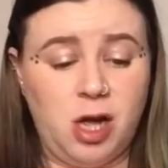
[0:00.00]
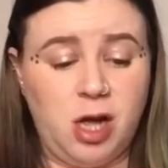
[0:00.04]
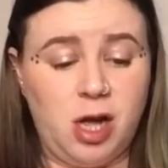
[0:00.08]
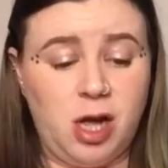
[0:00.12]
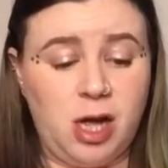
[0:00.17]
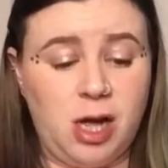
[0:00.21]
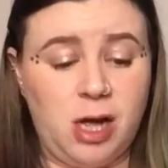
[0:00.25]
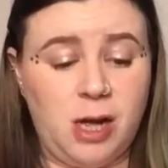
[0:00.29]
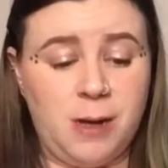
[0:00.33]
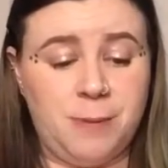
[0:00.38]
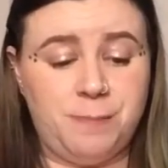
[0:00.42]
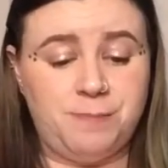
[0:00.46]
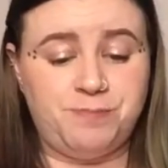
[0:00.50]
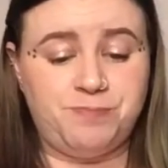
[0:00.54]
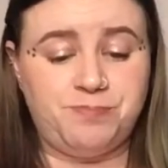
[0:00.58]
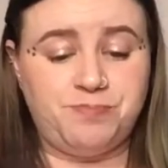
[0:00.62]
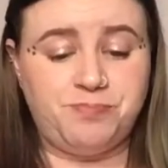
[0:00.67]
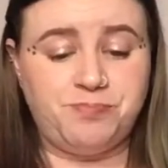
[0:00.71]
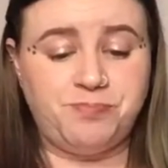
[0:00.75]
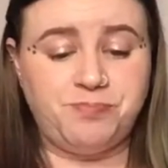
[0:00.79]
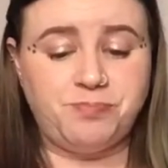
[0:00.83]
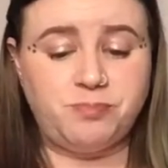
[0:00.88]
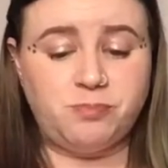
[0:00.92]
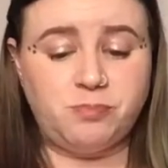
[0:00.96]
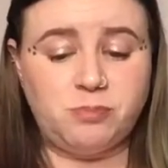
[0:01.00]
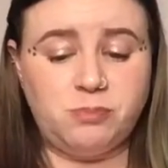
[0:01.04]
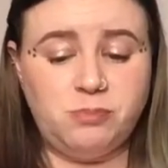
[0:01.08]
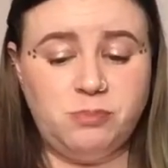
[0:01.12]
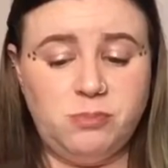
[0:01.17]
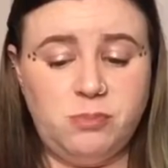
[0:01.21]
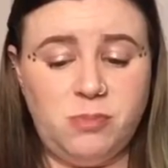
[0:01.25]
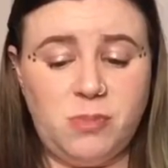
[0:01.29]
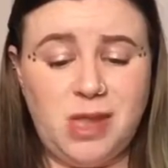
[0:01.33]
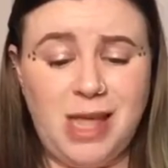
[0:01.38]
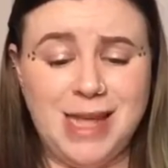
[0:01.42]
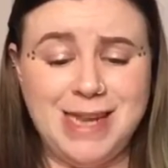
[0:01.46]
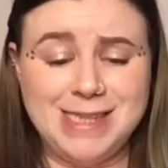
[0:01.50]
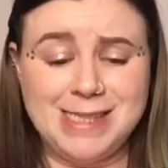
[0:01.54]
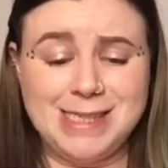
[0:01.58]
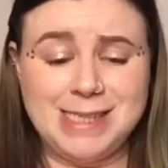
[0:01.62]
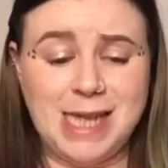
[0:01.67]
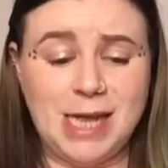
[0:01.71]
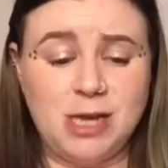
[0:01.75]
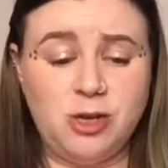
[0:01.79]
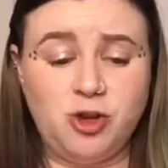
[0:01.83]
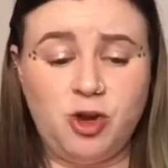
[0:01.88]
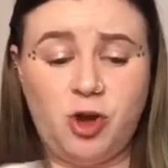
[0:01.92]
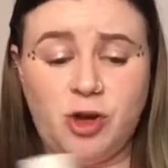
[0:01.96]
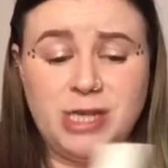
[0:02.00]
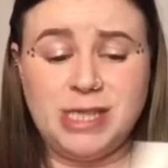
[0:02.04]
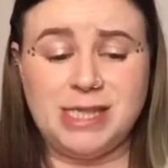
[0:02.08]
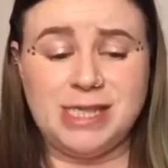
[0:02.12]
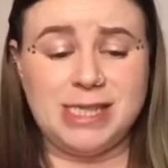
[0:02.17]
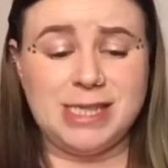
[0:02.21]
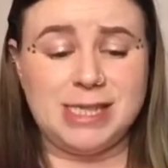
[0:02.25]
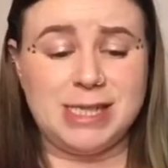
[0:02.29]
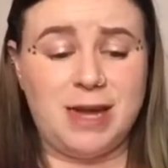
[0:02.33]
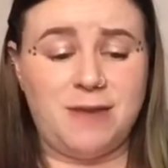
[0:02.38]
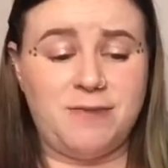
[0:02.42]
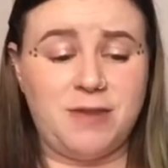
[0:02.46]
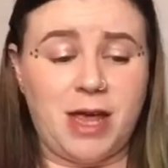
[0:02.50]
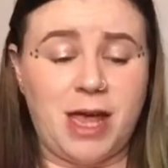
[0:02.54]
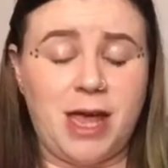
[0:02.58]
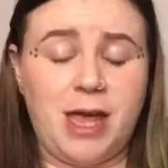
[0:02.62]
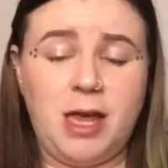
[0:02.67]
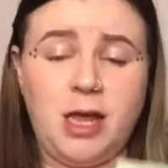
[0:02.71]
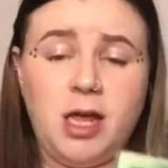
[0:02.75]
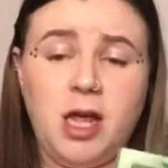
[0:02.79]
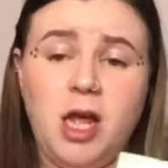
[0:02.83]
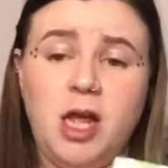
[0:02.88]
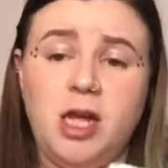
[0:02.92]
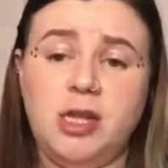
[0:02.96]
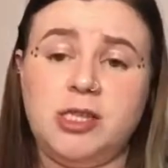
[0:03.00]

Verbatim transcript: Um, and I say, not easy to navigate.